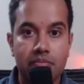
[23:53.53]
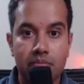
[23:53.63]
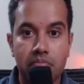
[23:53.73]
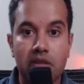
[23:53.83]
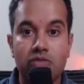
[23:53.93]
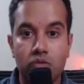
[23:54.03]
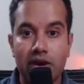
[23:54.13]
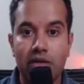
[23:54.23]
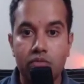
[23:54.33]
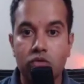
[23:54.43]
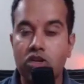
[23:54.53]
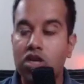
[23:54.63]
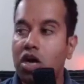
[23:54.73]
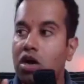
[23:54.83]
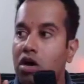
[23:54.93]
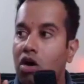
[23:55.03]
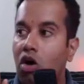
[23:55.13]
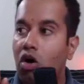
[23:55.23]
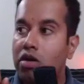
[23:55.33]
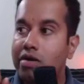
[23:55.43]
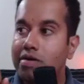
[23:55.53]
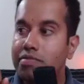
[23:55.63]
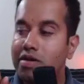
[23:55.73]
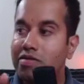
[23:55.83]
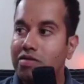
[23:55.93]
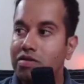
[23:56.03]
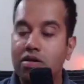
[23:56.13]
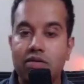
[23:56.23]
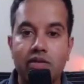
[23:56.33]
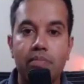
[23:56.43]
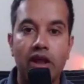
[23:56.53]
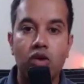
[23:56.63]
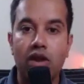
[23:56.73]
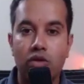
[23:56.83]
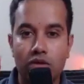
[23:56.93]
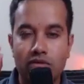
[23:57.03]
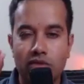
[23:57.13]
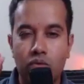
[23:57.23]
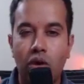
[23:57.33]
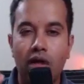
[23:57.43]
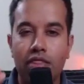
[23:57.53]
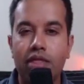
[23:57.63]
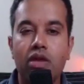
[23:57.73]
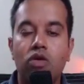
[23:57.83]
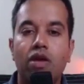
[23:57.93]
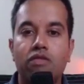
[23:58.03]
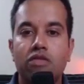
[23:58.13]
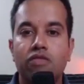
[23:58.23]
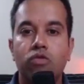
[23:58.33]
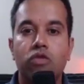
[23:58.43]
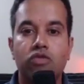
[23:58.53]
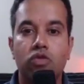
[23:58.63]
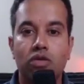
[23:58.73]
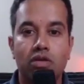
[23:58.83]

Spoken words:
That's one approach. Or just simply look at what's that one thing you have to just focus on.